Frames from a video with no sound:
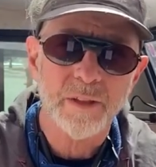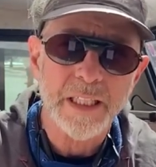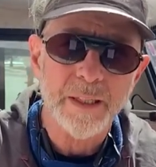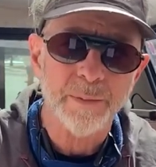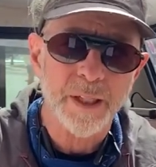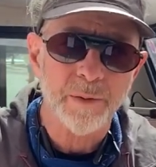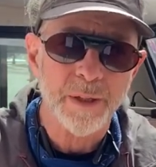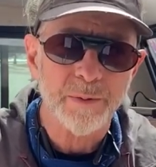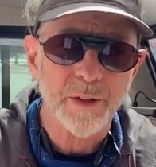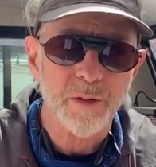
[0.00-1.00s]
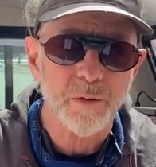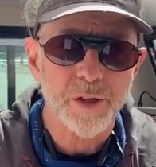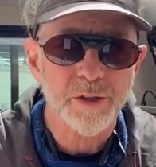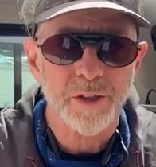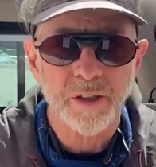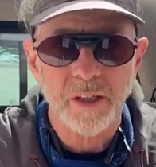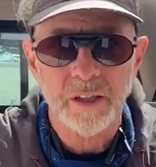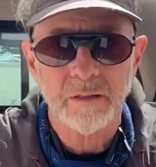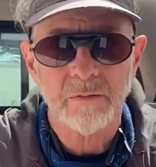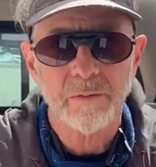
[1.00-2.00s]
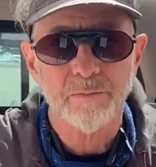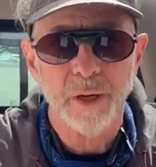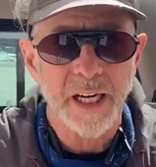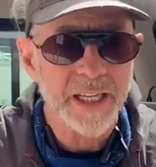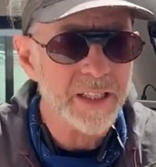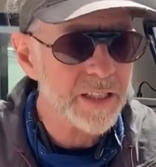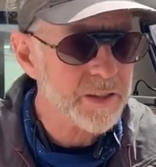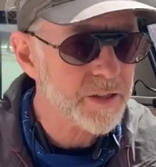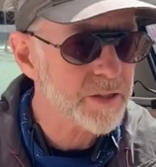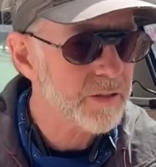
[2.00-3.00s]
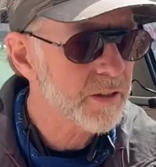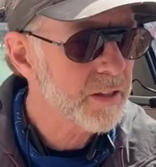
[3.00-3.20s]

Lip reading: email me with a question on bindings,